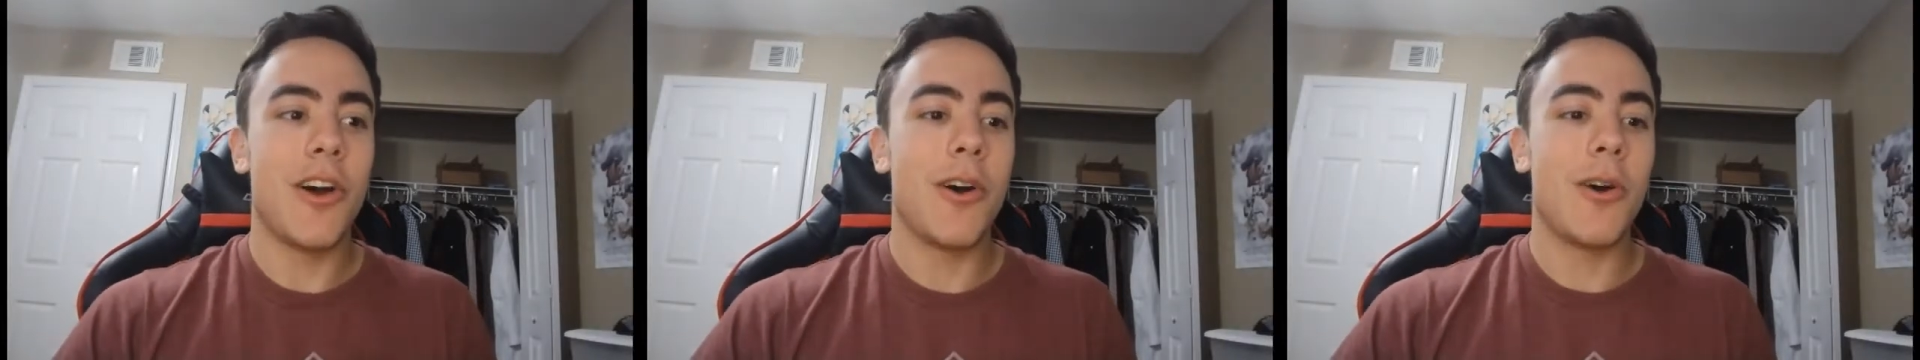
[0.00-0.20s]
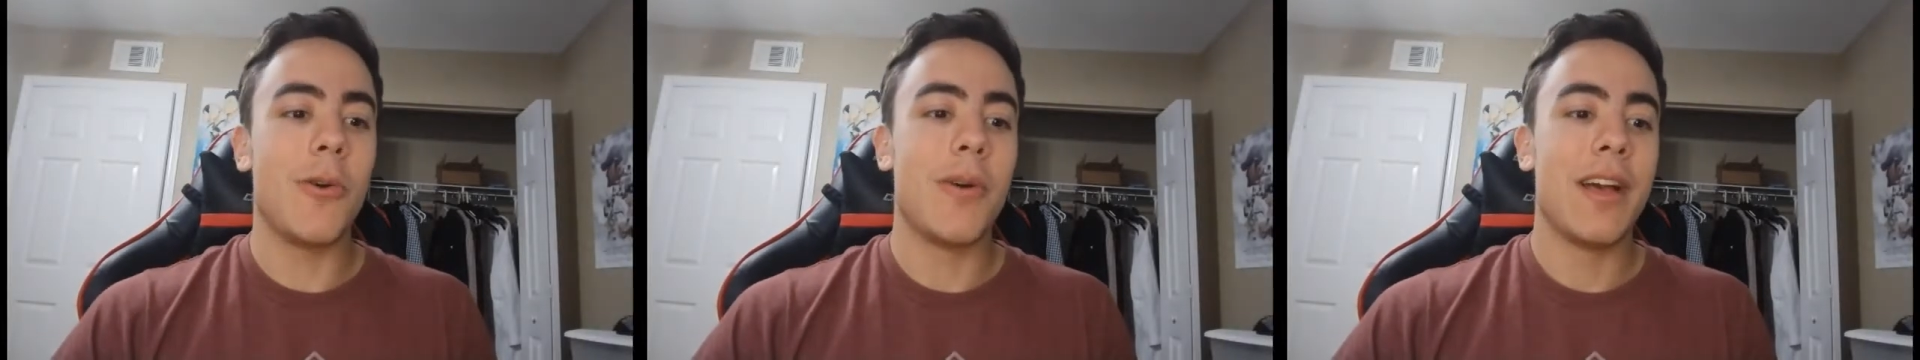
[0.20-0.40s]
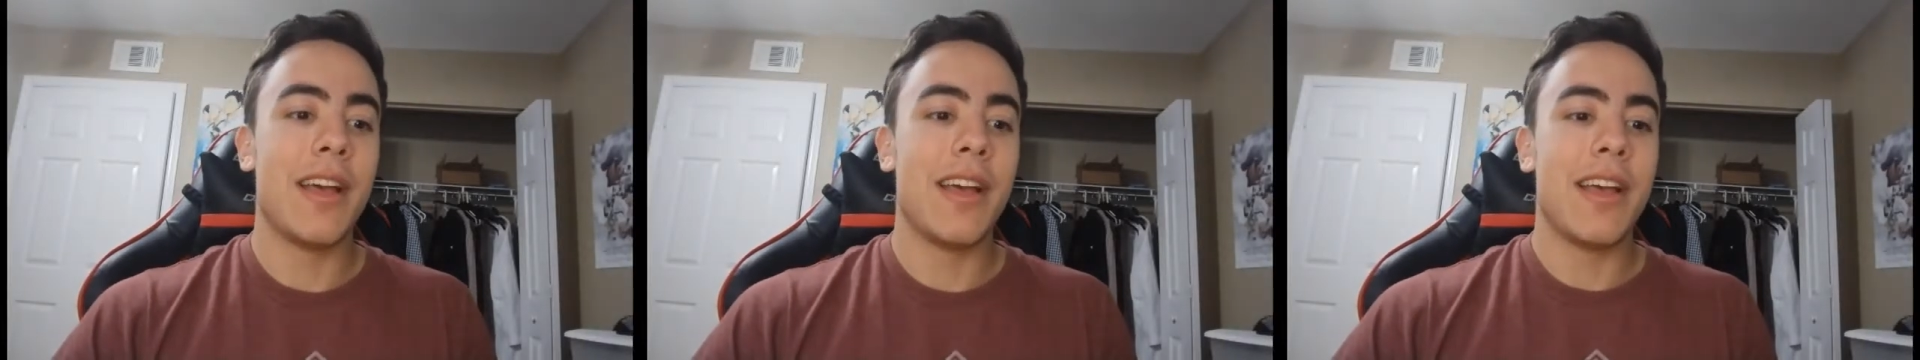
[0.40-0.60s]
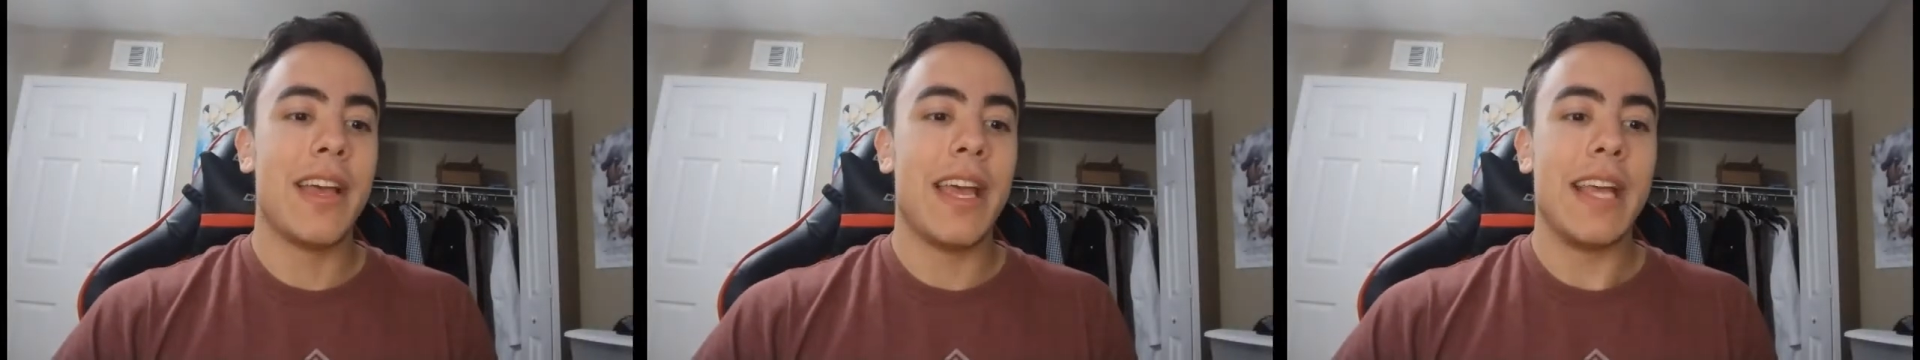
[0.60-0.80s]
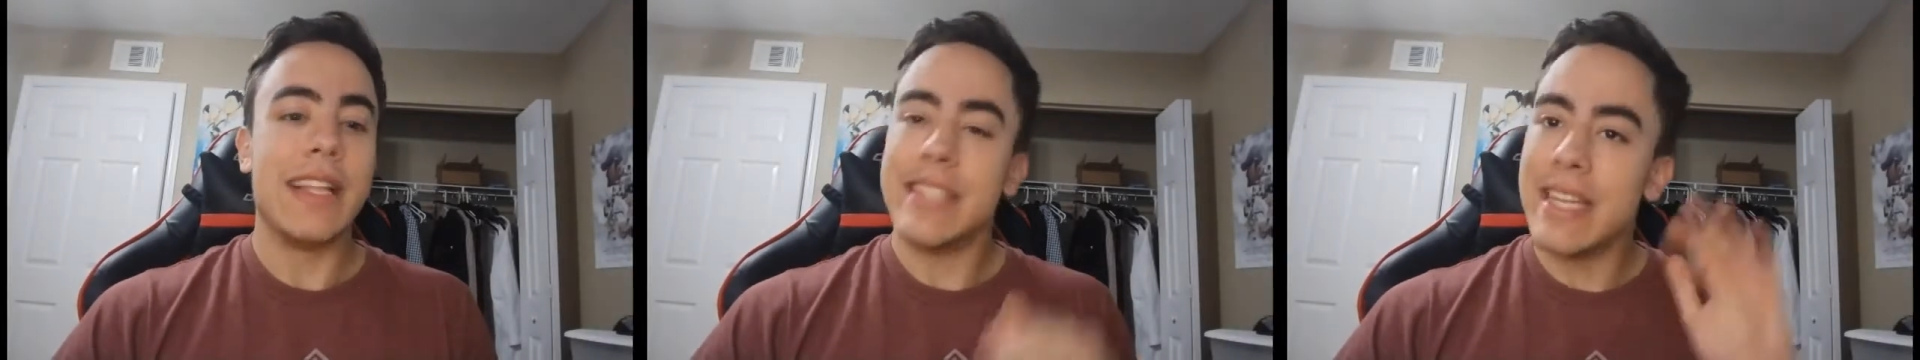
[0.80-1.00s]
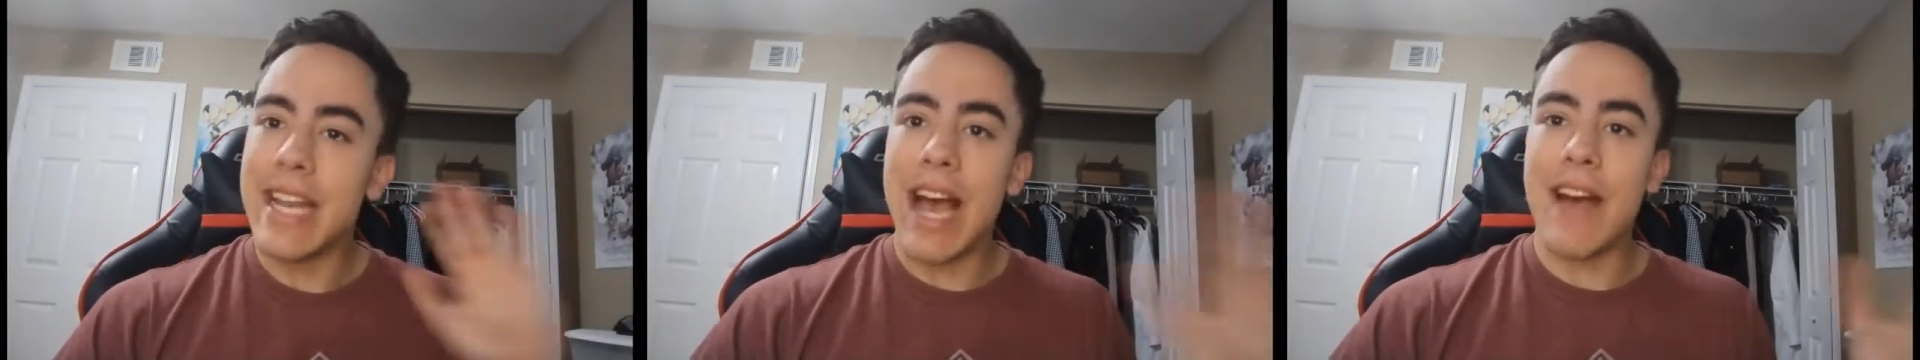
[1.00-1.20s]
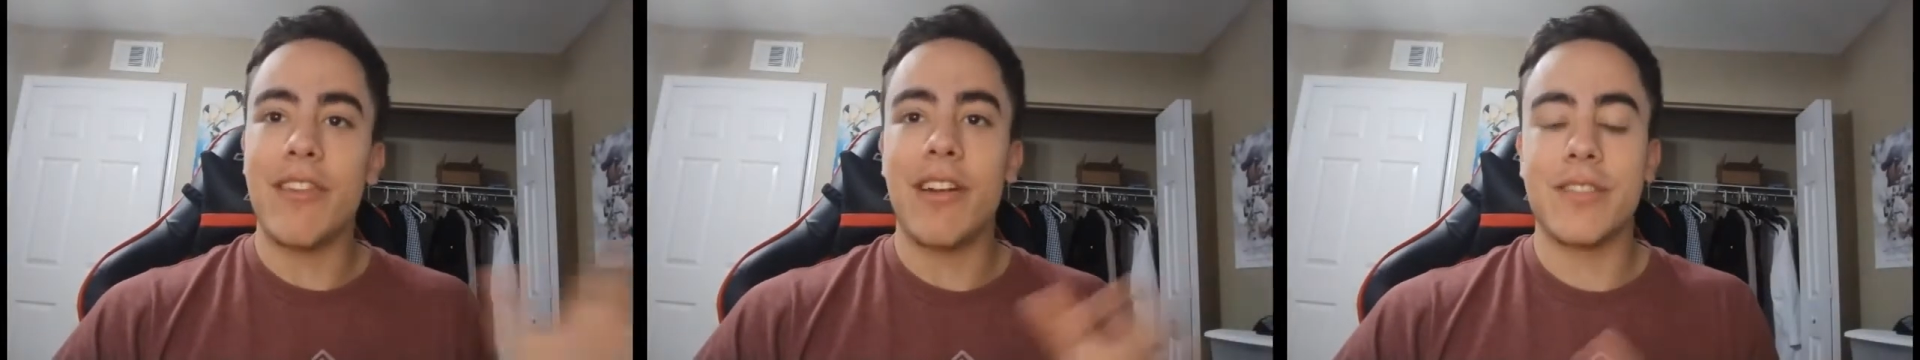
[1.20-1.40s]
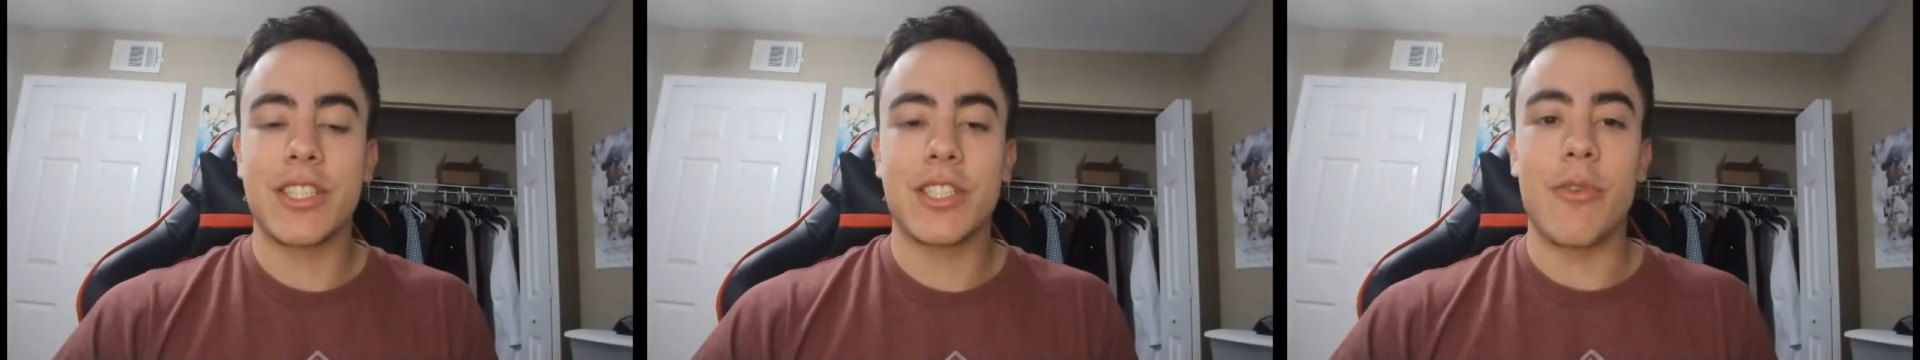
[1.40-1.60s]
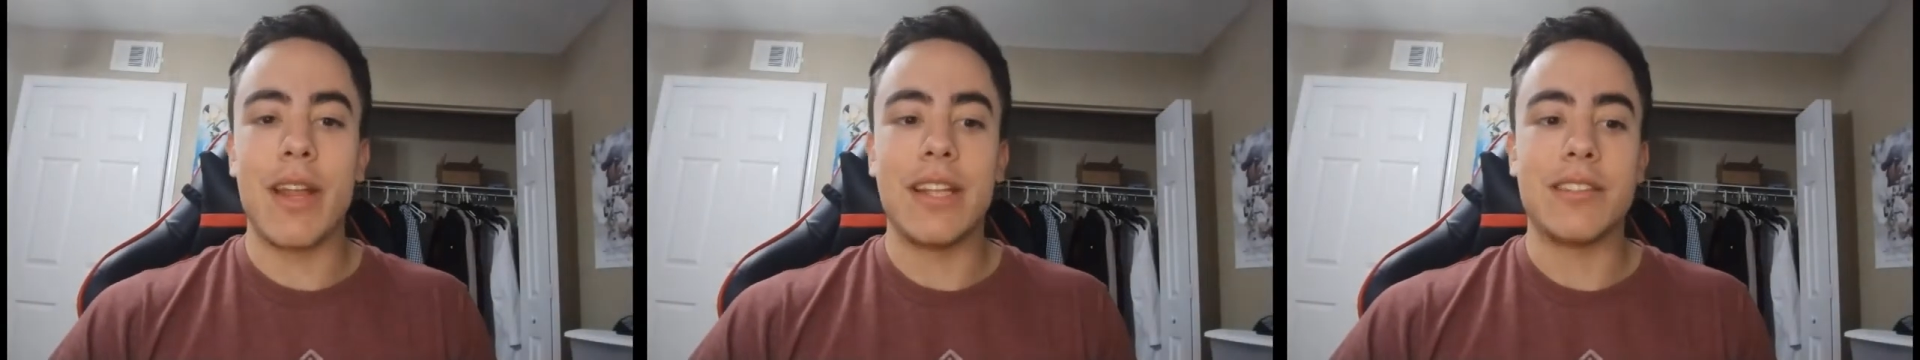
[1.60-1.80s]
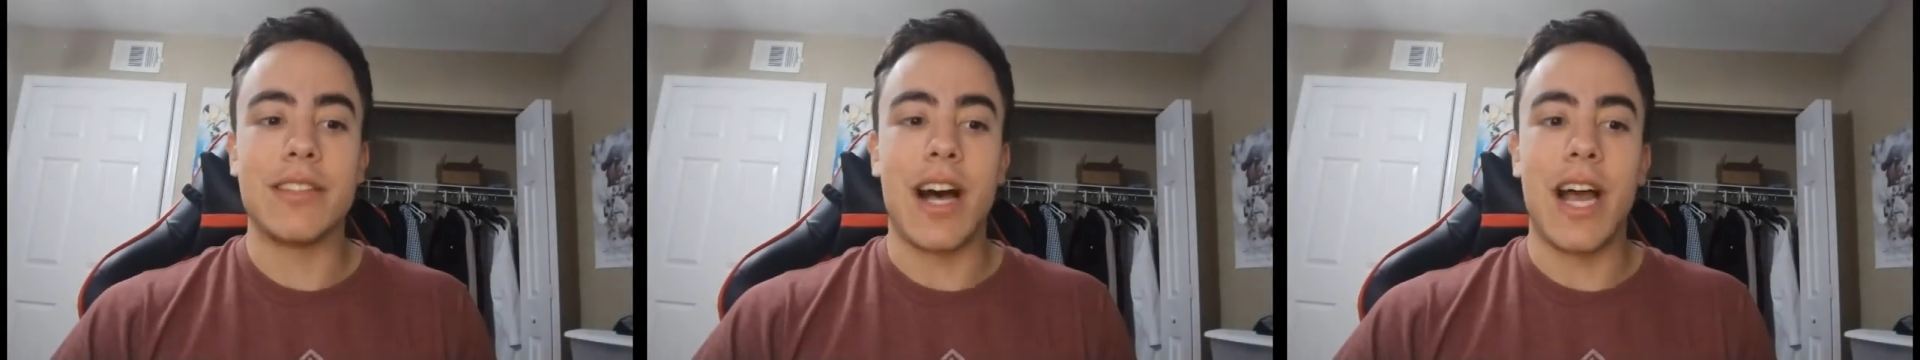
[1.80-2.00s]
Oh, it didn't have enough
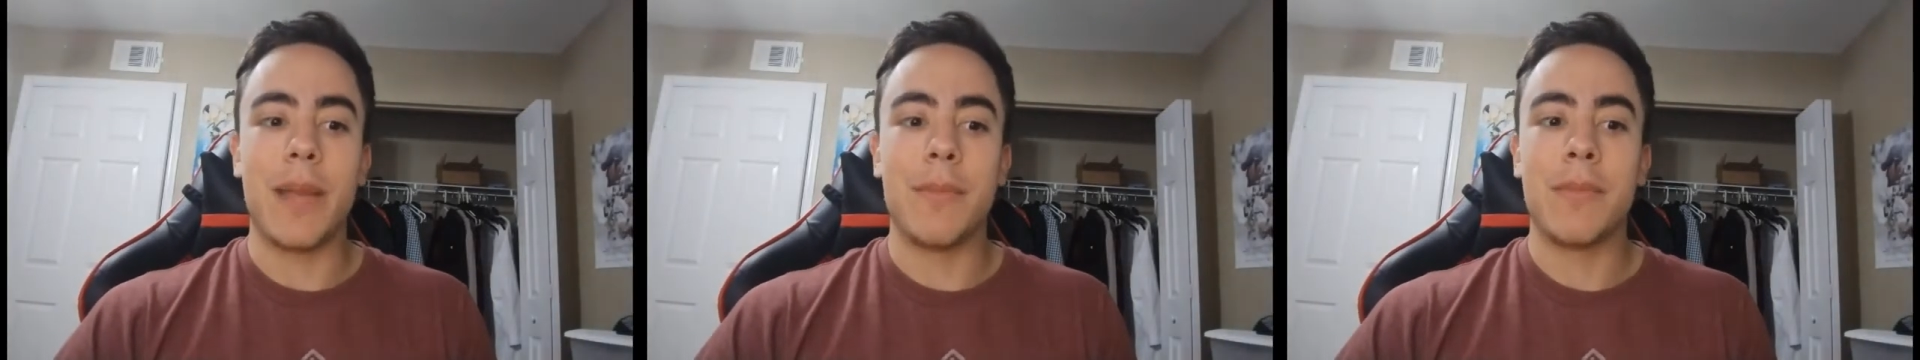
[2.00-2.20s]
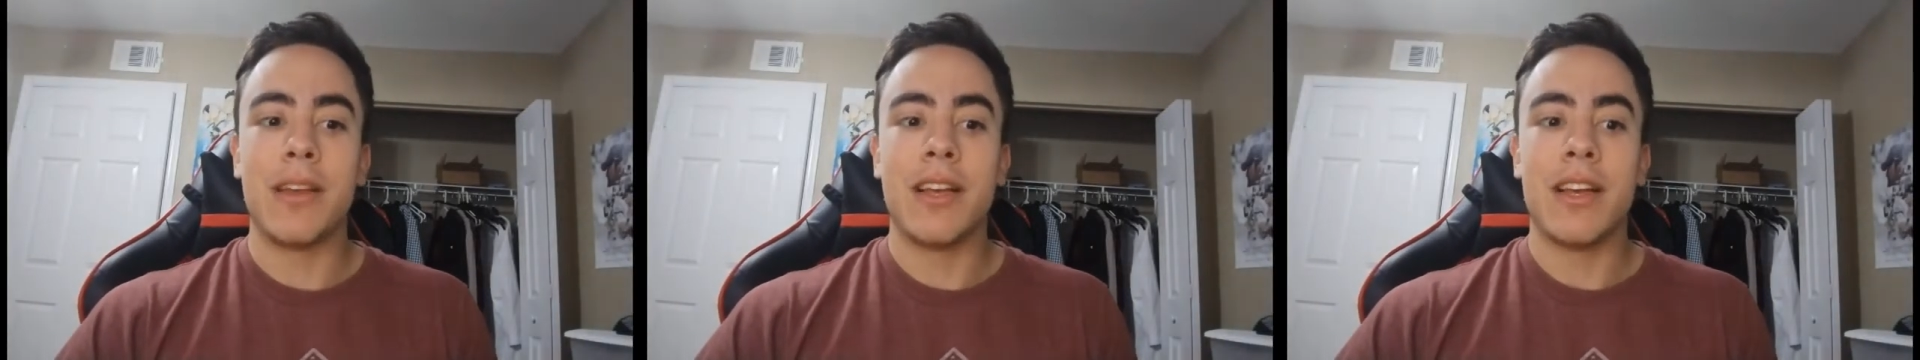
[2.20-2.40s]
screen time.